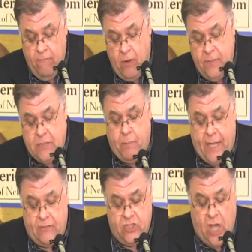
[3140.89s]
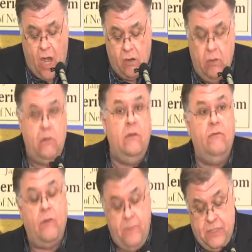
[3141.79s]
from his bed of sorrow,
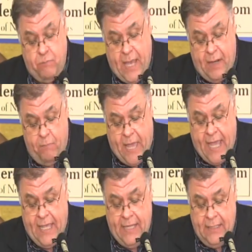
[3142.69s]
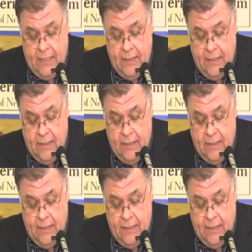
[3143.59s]
from his bed of pain.